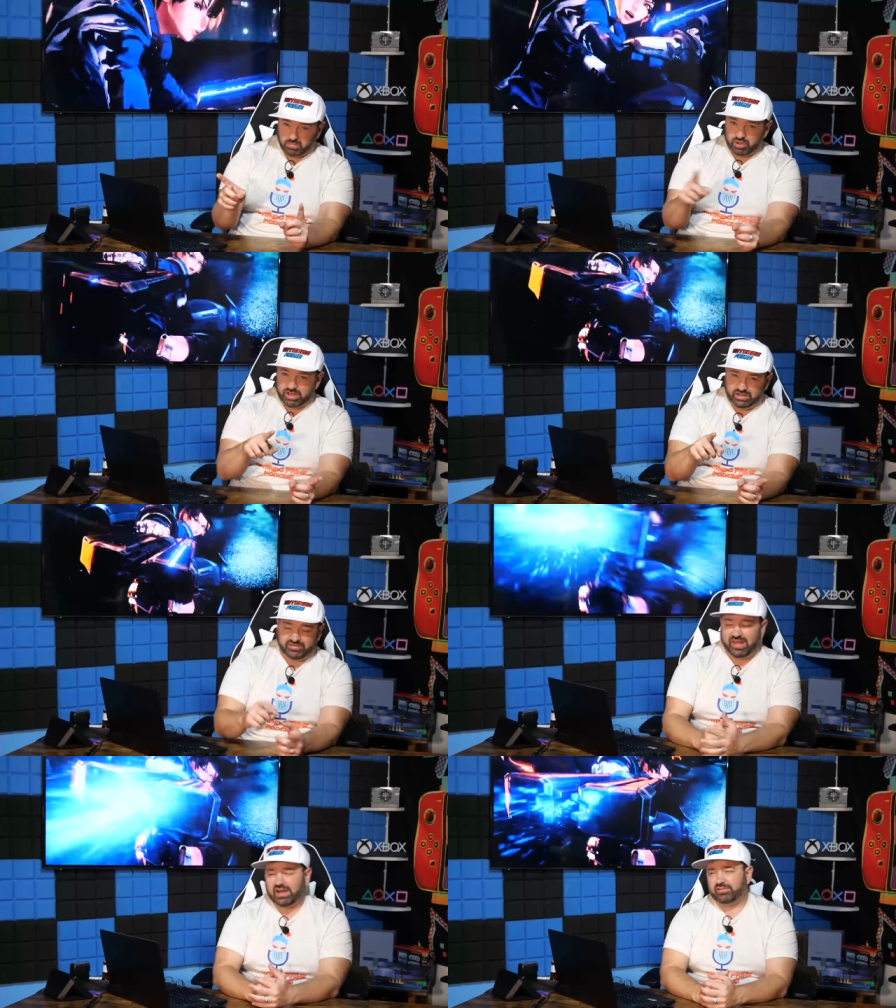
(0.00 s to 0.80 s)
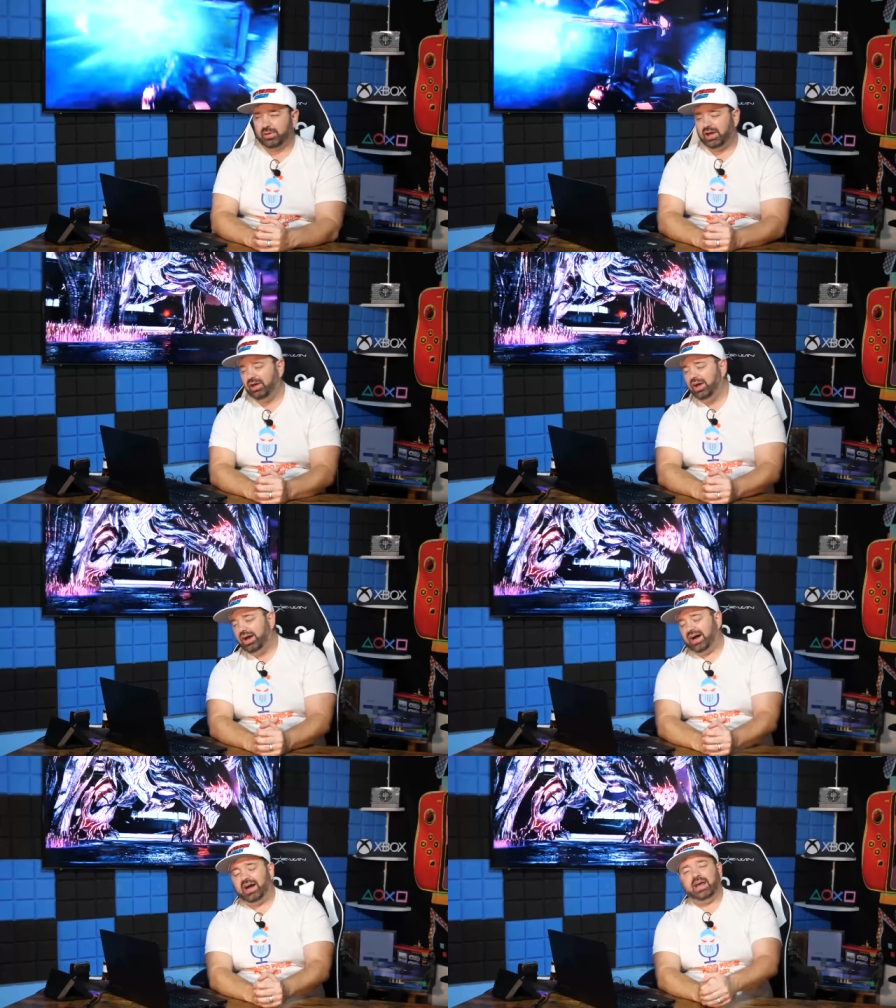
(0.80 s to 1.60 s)
We'll get into that as well.
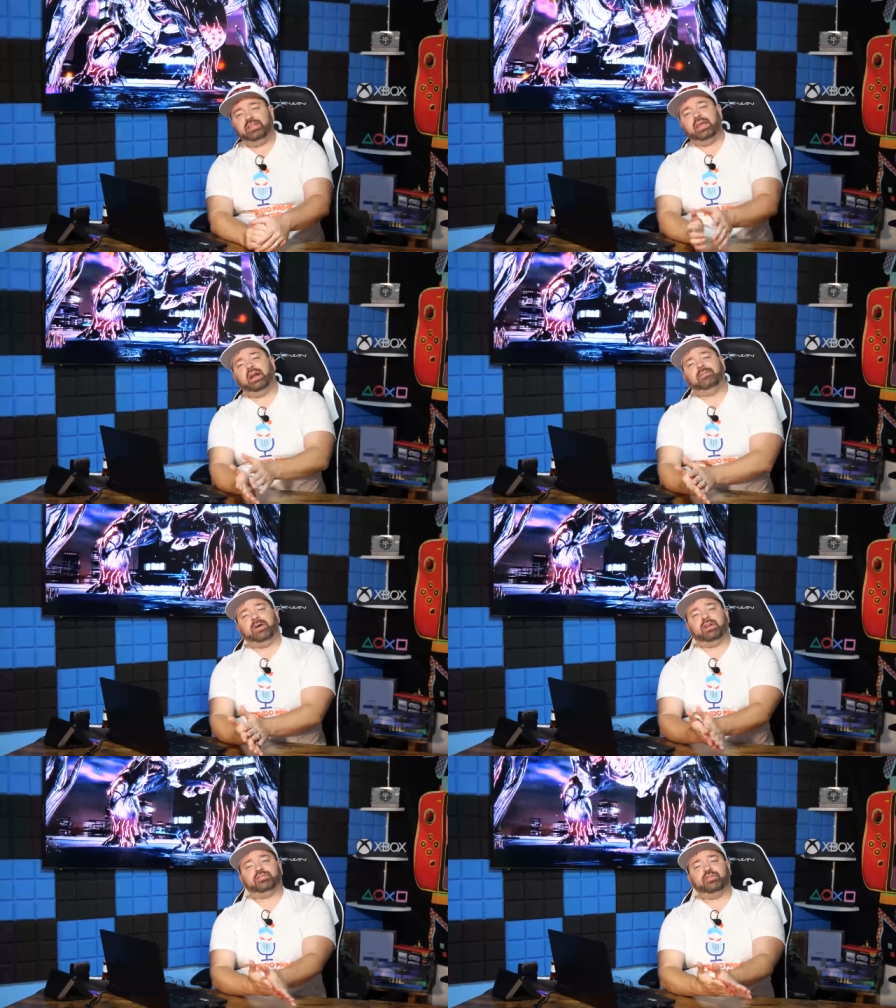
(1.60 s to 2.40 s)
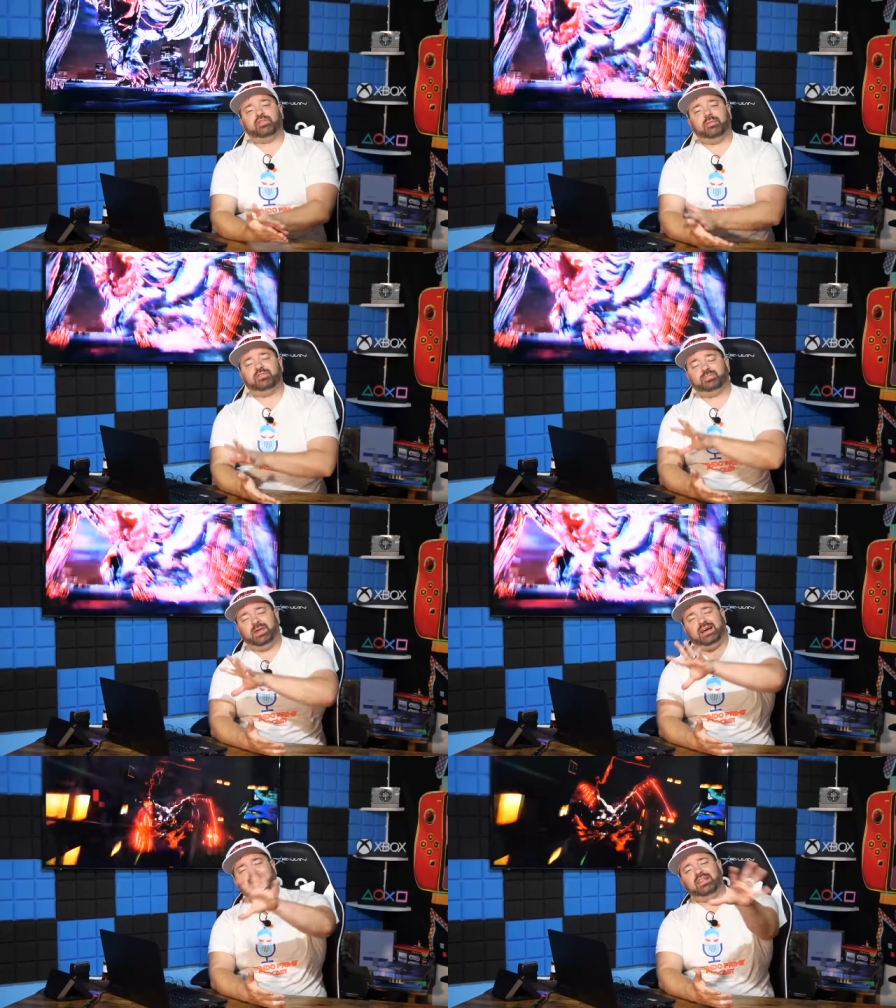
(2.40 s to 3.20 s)
Uh, and then our final story is going to just
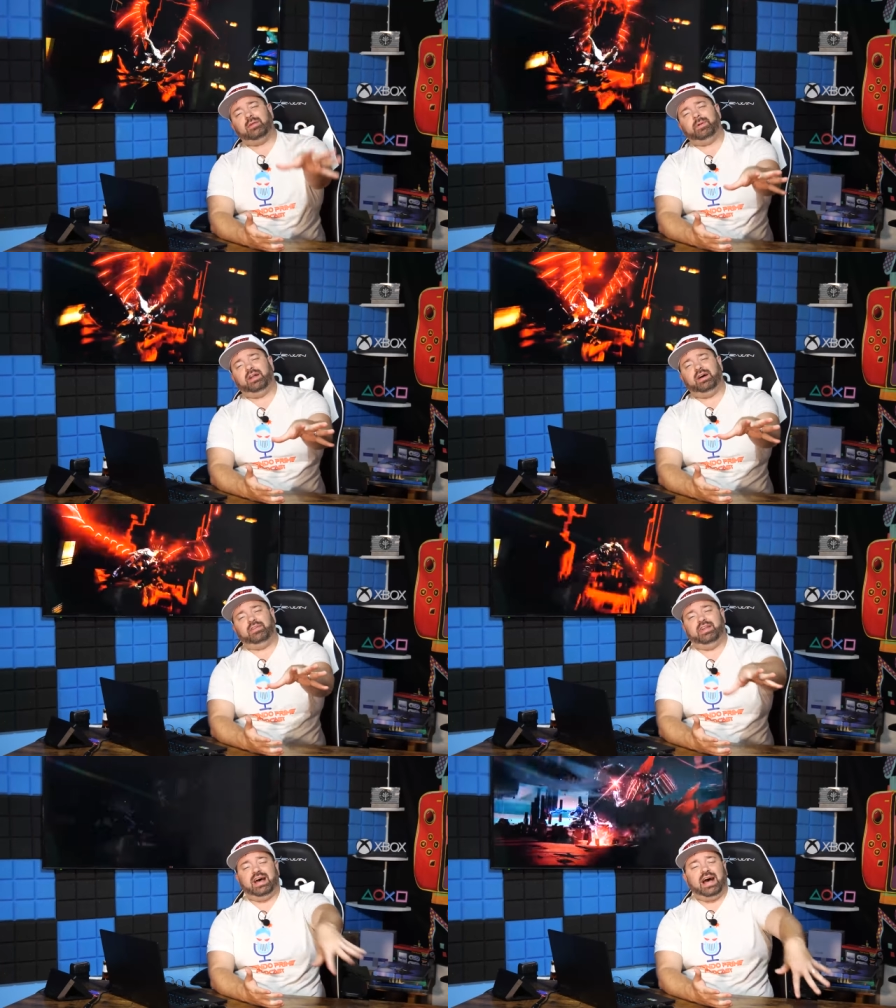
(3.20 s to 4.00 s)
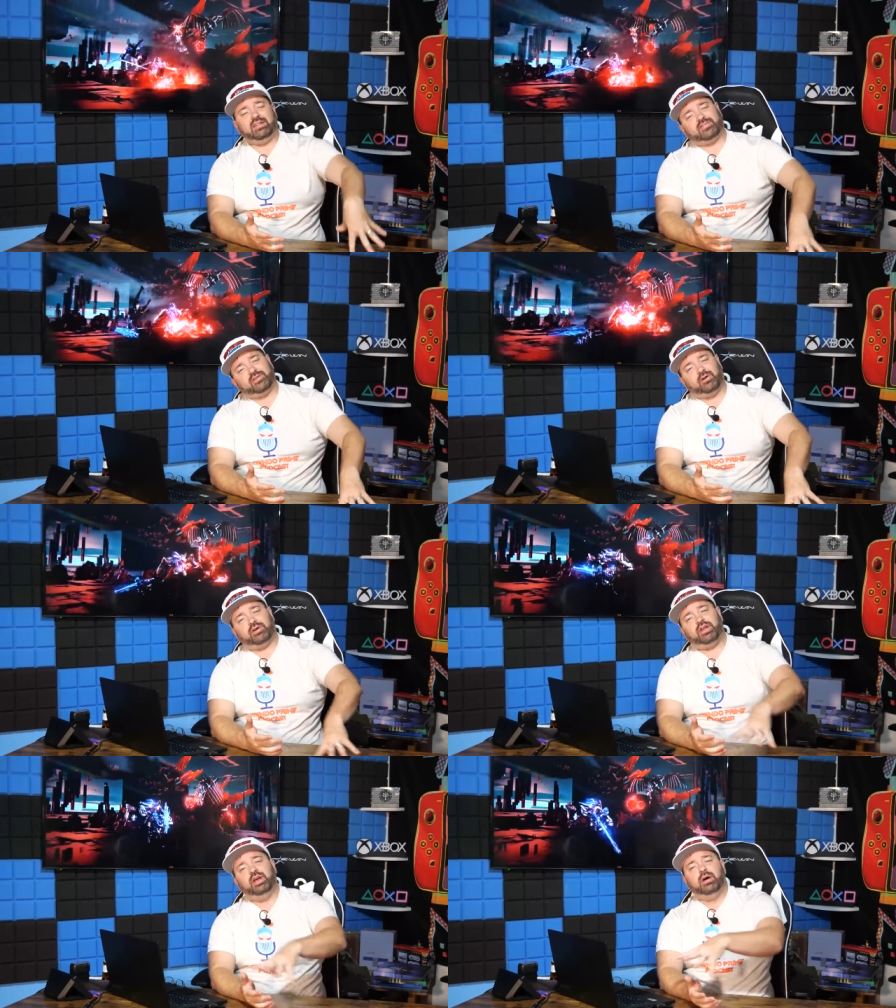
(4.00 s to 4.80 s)
be a little bit of a
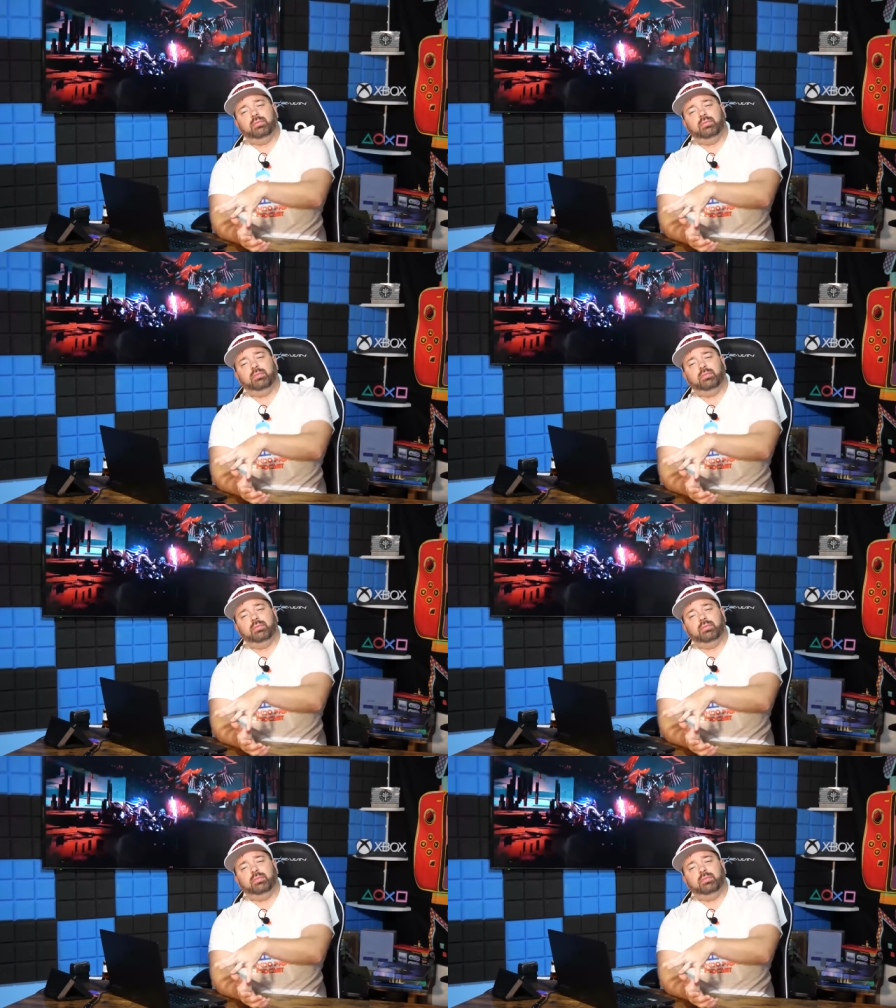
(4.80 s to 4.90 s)
non-story,